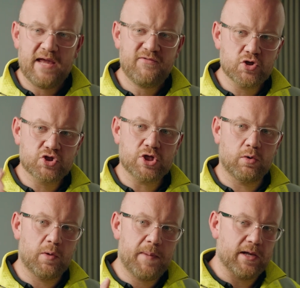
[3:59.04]
If your
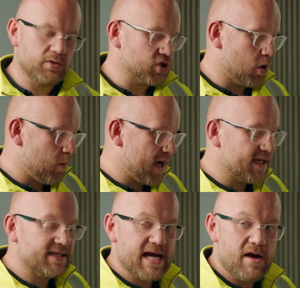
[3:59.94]
solar panels are
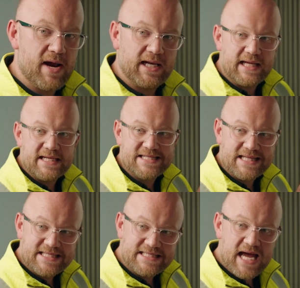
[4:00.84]
wired directly into
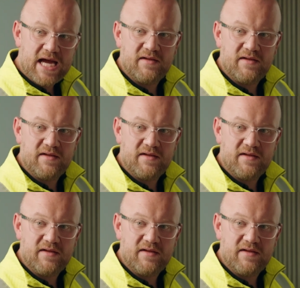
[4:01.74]
the side